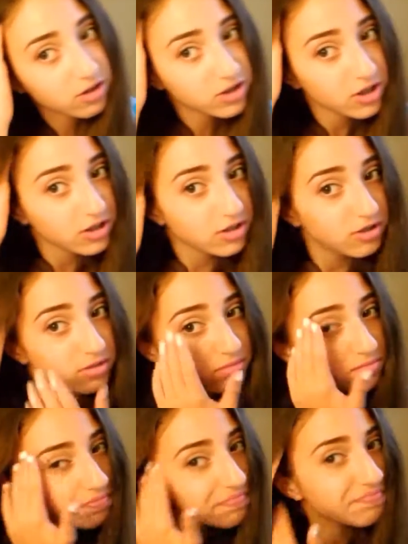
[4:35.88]
I'll just
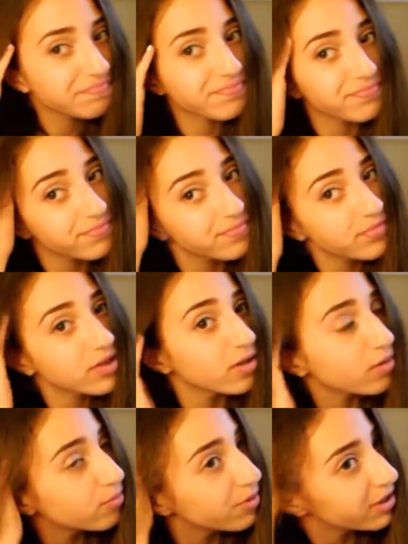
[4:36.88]

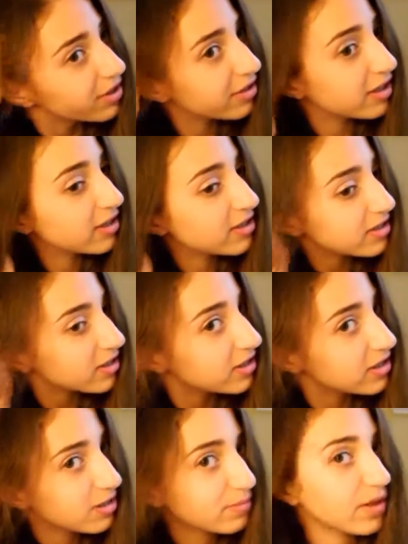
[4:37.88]
work this
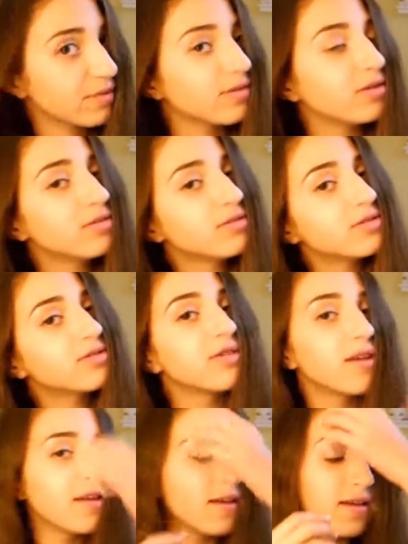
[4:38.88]
into my
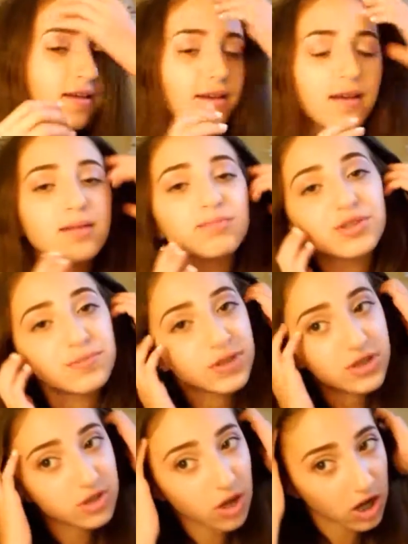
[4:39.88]
roots. I'm just
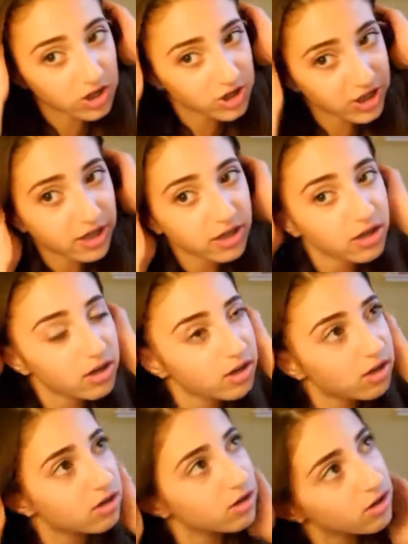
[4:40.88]
massaging it.
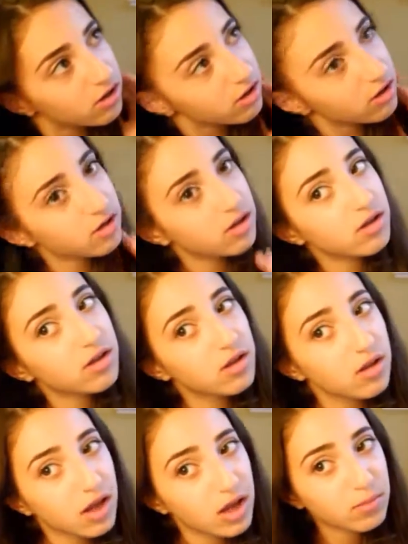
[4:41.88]

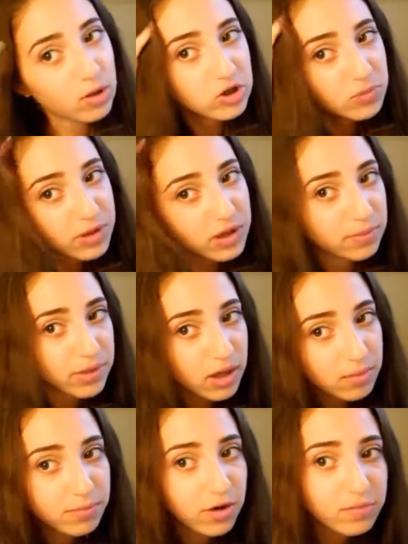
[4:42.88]
And I'm also putting a
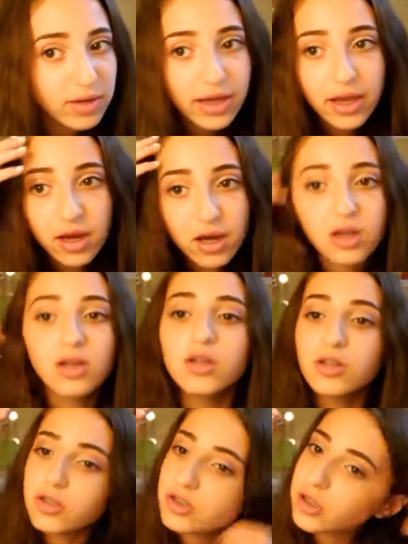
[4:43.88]
bit above my hair
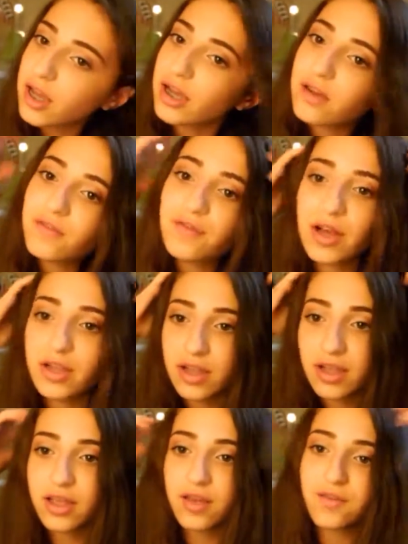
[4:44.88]
just to kind of
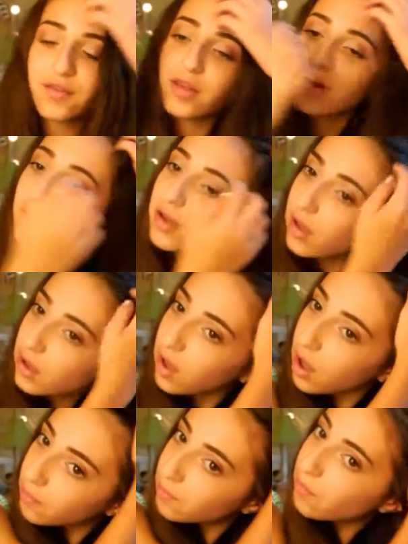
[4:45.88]
find that it gives a
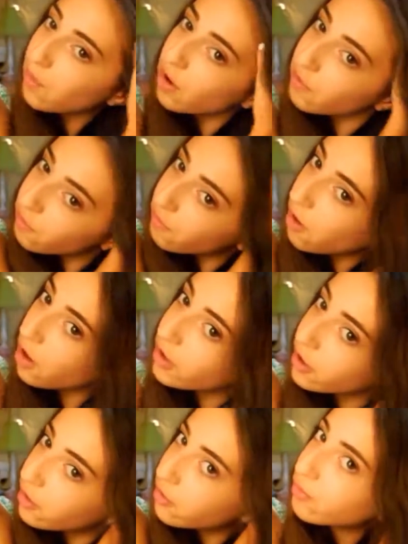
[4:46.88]
lot more
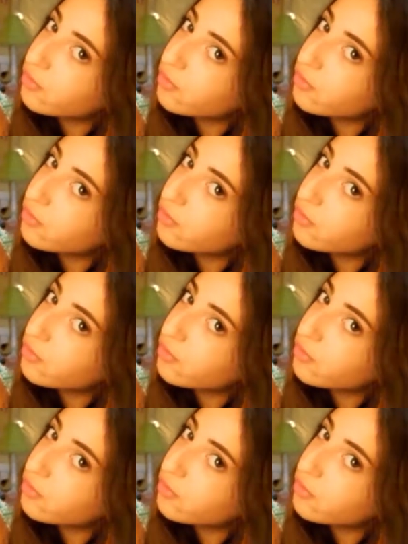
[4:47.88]
volume.